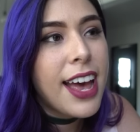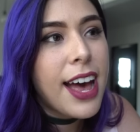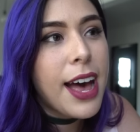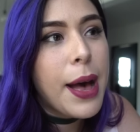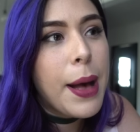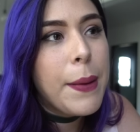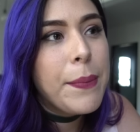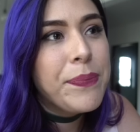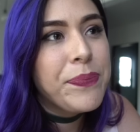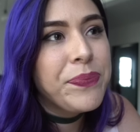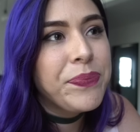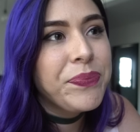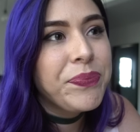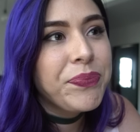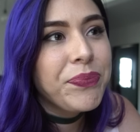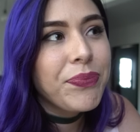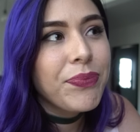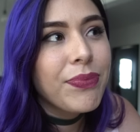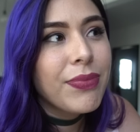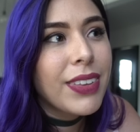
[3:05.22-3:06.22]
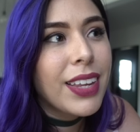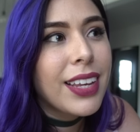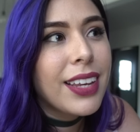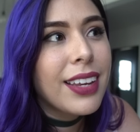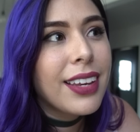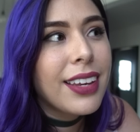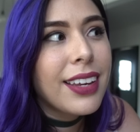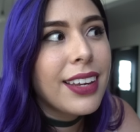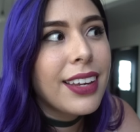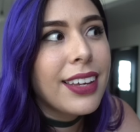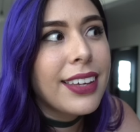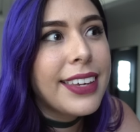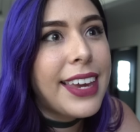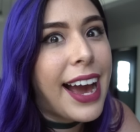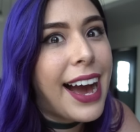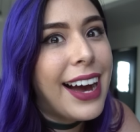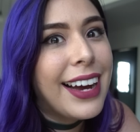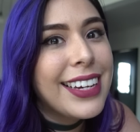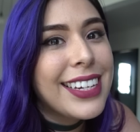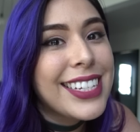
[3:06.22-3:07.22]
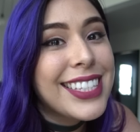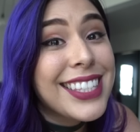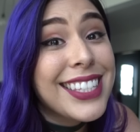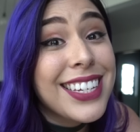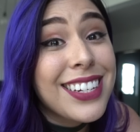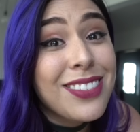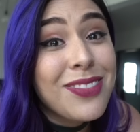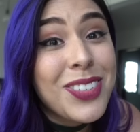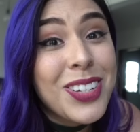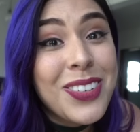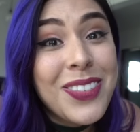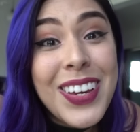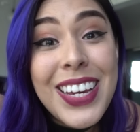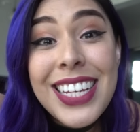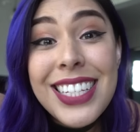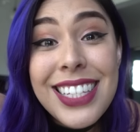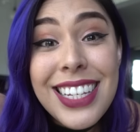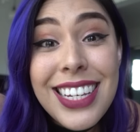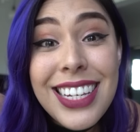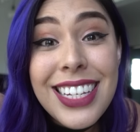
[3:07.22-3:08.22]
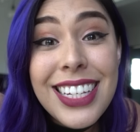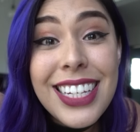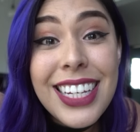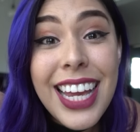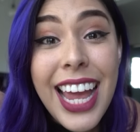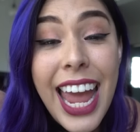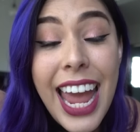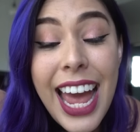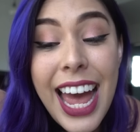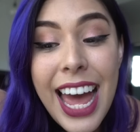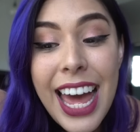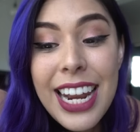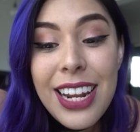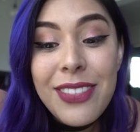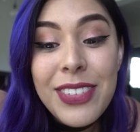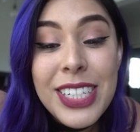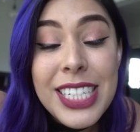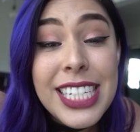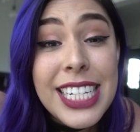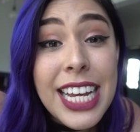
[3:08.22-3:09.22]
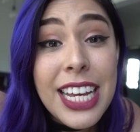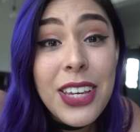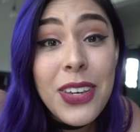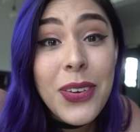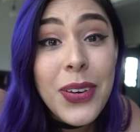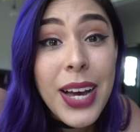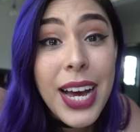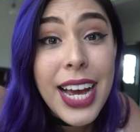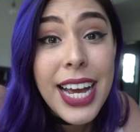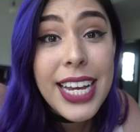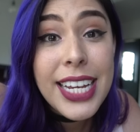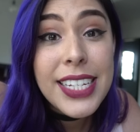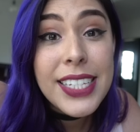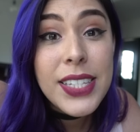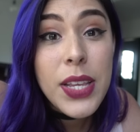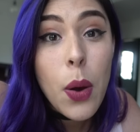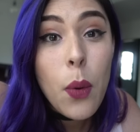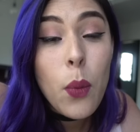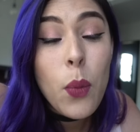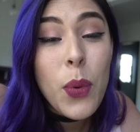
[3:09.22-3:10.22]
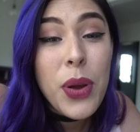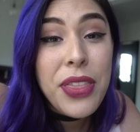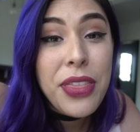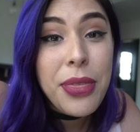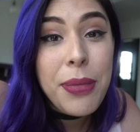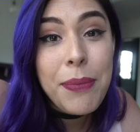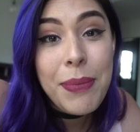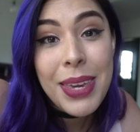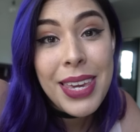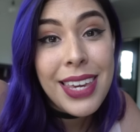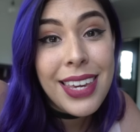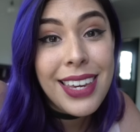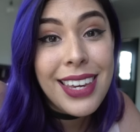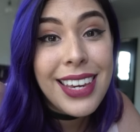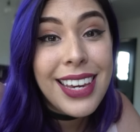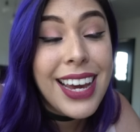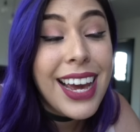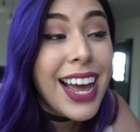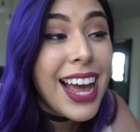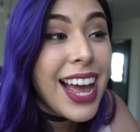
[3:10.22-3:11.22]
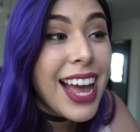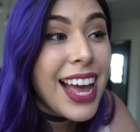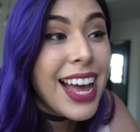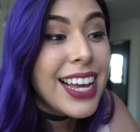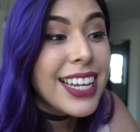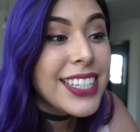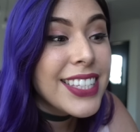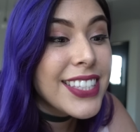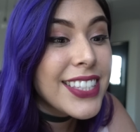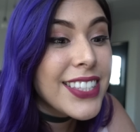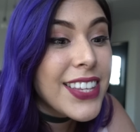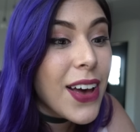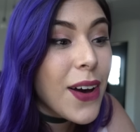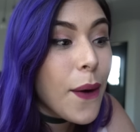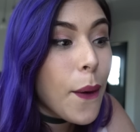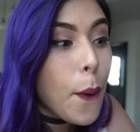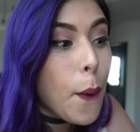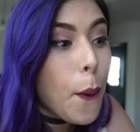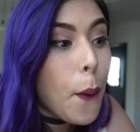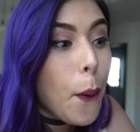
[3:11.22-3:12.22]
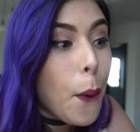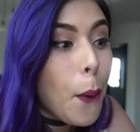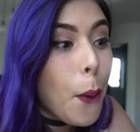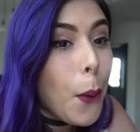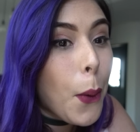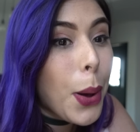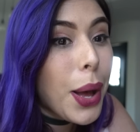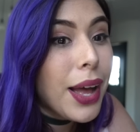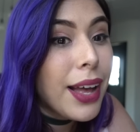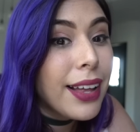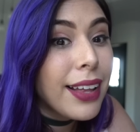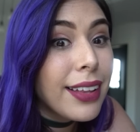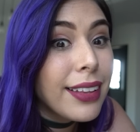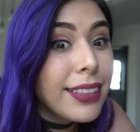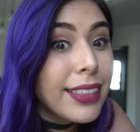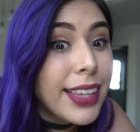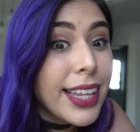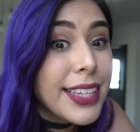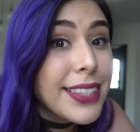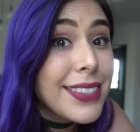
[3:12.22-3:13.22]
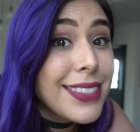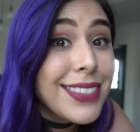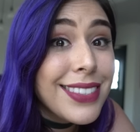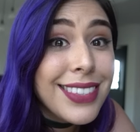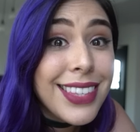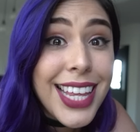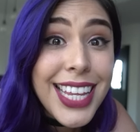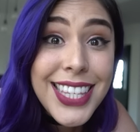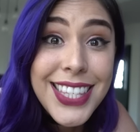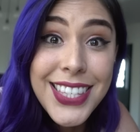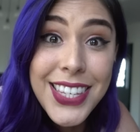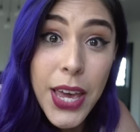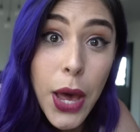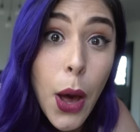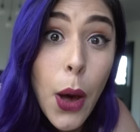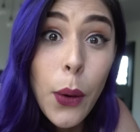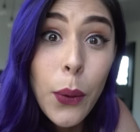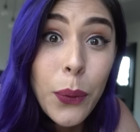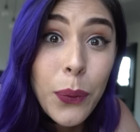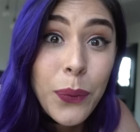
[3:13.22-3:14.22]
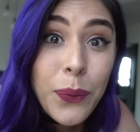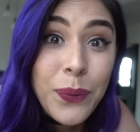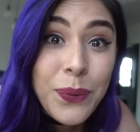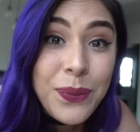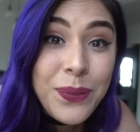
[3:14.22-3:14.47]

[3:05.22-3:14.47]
Um, yeah, it's gonna be amazing, and I'm gonna take you guys with me. So let's let's go.